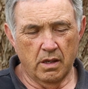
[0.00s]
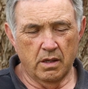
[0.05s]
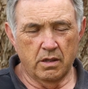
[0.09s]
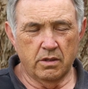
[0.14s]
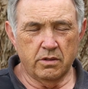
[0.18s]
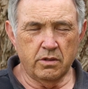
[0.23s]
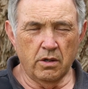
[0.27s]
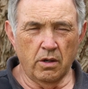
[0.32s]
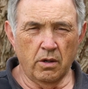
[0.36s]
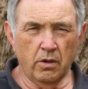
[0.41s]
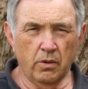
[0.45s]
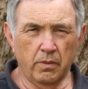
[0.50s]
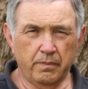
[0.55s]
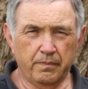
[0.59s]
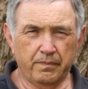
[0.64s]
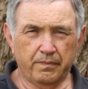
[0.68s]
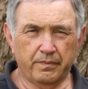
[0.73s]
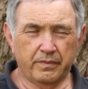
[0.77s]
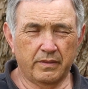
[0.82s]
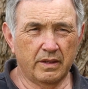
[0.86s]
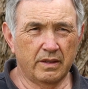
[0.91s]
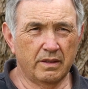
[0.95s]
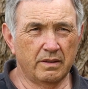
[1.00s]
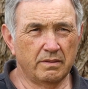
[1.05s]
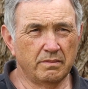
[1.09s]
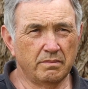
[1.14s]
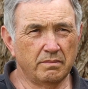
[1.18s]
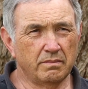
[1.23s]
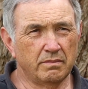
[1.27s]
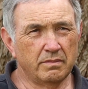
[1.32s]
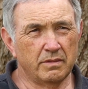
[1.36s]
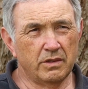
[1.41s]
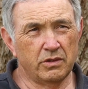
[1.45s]
So,
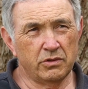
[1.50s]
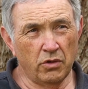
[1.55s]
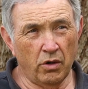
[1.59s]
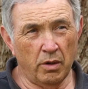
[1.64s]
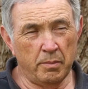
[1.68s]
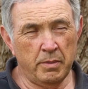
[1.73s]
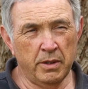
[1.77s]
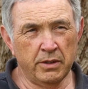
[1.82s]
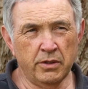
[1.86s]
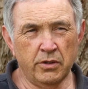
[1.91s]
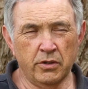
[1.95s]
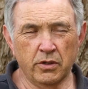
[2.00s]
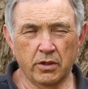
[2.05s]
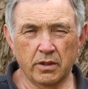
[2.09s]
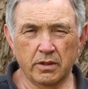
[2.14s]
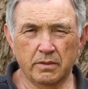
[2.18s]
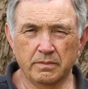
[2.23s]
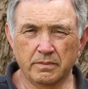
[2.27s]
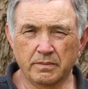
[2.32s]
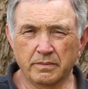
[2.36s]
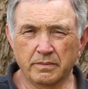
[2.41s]
sorry about the dog.